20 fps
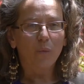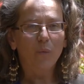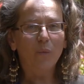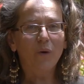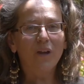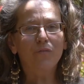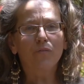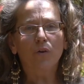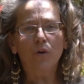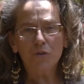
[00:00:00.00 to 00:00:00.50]

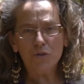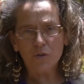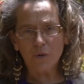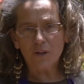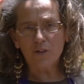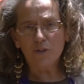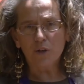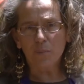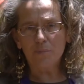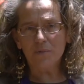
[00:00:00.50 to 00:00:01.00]
We've also
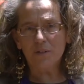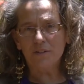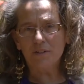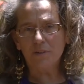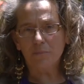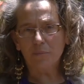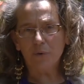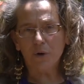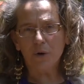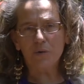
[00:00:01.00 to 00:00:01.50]

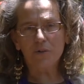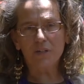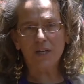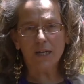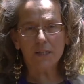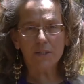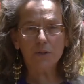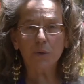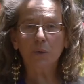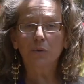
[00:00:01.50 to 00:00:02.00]
adopted a
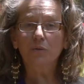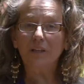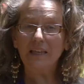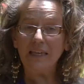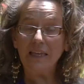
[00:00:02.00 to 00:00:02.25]
project called